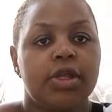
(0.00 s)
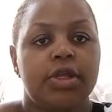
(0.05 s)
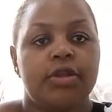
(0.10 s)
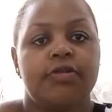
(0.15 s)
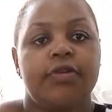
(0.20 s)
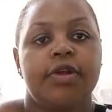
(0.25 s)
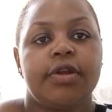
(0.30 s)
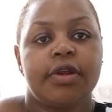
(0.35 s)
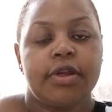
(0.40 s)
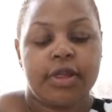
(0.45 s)
is
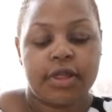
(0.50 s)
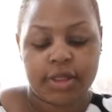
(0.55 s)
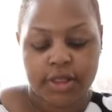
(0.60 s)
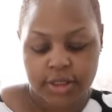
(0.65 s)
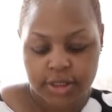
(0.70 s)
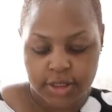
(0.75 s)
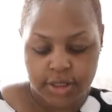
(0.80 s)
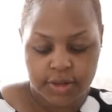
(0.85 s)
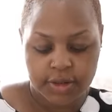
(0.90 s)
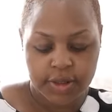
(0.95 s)
very
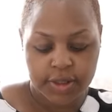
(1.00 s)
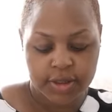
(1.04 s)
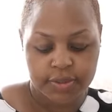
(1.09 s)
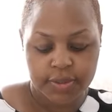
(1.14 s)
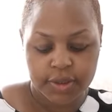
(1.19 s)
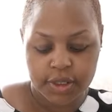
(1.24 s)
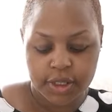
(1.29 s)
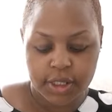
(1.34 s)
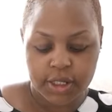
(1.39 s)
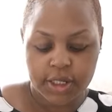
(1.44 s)
necessary,
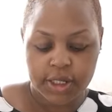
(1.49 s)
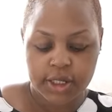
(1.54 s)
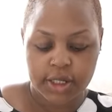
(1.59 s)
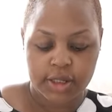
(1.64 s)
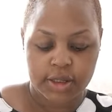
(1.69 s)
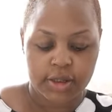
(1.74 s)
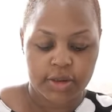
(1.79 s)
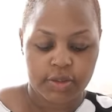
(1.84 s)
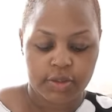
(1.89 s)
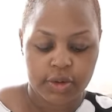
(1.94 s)
especially
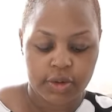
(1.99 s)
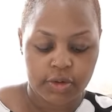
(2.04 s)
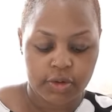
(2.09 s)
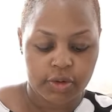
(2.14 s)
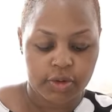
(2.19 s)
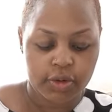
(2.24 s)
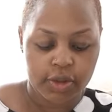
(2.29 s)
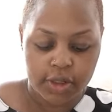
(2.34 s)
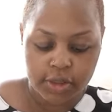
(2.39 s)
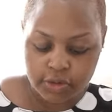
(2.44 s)
when you're
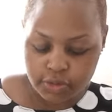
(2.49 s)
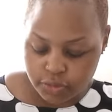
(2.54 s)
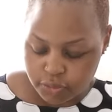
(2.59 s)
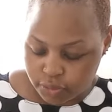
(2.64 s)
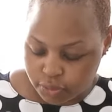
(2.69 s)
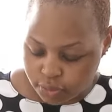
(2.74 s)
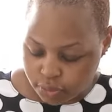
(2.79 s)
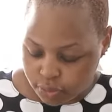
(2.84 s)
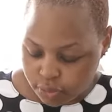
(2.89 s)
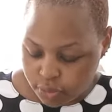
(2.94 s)
going
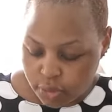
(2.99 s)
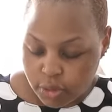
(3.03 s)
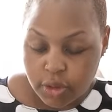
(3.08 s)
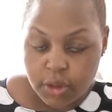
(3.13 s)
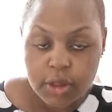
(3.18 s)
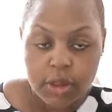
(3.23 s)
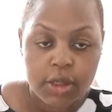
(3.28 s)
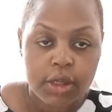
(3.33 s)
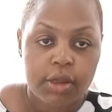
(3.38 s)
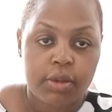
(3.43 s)
to
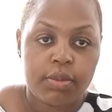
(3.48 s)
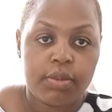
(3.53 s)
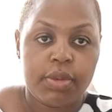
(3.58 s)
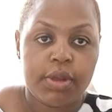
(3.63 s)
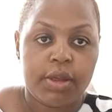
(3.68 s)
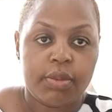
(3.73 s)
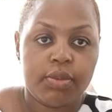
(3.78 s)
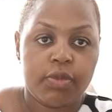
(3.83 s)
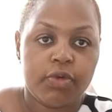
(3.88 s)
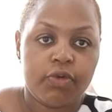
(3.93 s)

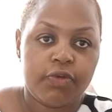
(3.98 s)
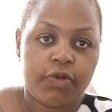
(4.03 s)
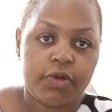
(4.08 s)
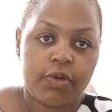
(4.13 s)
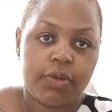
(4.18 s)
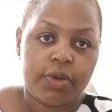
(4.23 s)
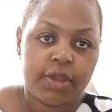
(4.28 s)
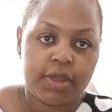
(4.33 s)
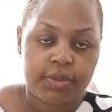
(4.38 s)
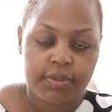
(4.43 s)
be moving
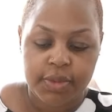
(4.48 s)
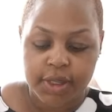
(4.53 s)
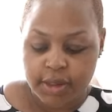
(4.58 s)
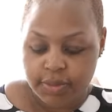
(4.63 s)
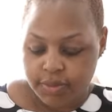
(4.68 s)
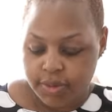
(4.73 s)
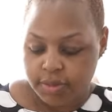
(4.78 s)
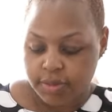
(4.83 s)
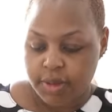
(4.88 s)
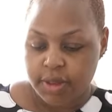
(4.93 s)
with the
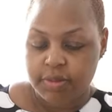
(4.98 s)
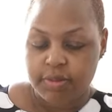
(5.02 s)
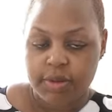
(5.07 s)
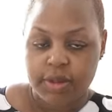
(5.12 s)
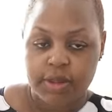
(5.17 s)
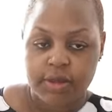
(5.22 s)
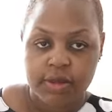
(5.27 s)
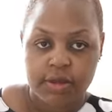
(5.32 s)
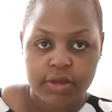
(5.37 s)
baby, maybe